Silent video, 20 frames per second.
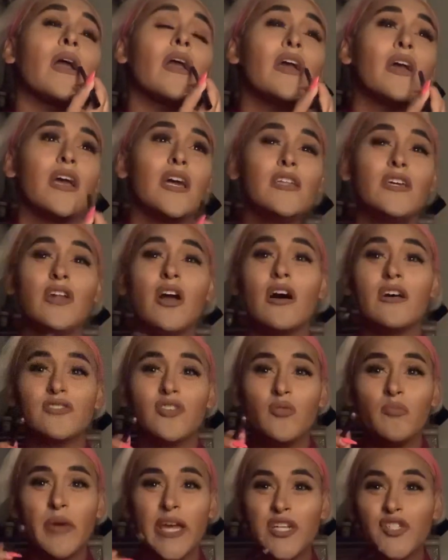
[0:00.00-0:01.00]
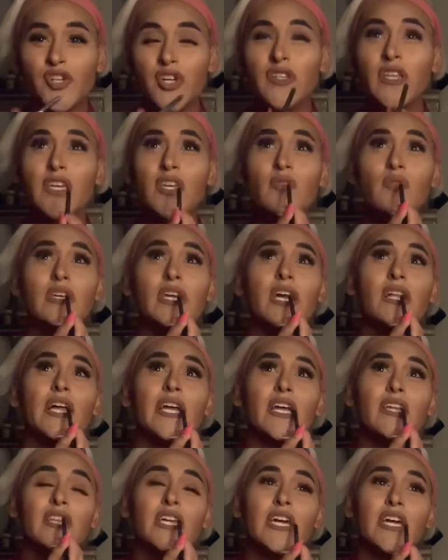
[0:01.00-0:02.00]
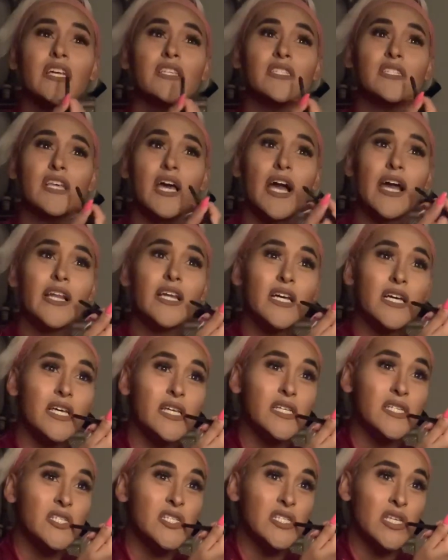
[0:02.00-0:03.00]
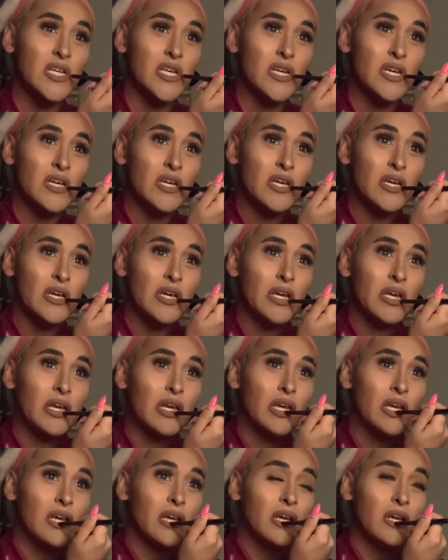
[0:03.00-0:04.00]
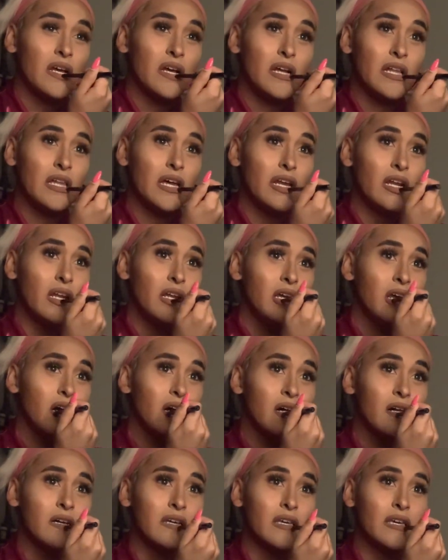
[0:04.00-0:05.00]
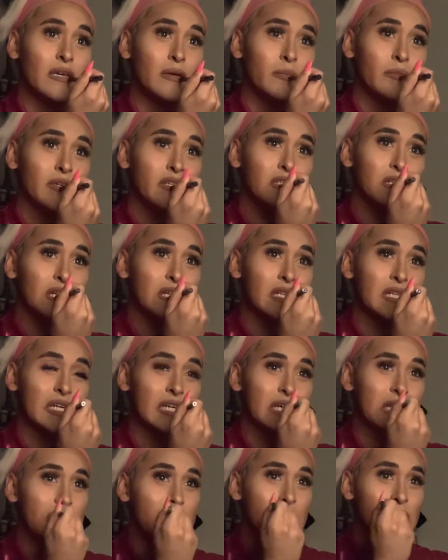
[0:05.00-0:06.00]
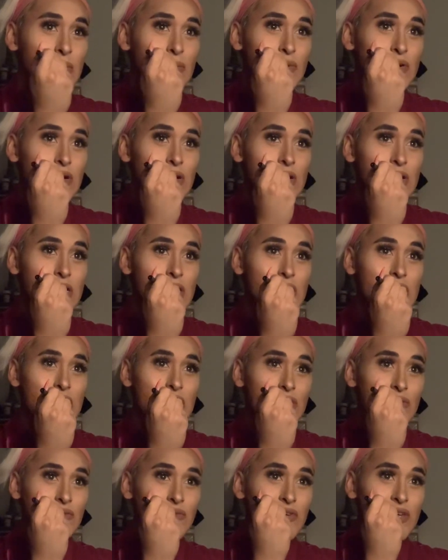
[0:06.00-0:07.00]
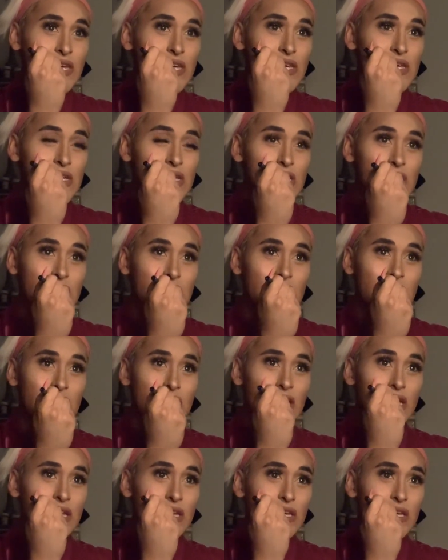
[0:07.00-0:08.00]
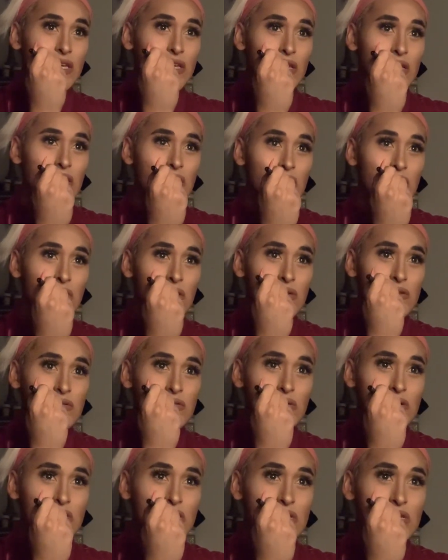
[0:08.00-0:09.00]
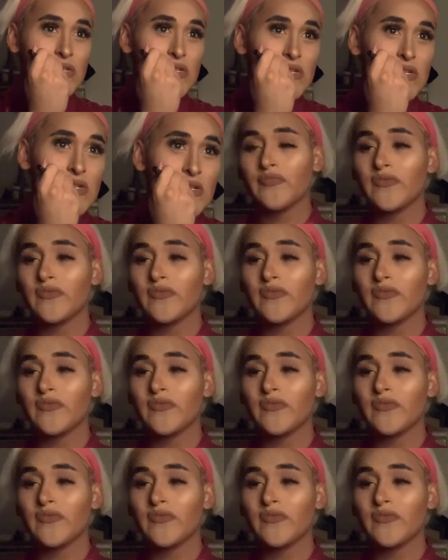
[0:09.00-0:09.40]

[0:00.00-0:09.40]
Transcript: And also make sure that you get like in the inside, because a lot of y'all keep missing the inner part of it and it ain't cute.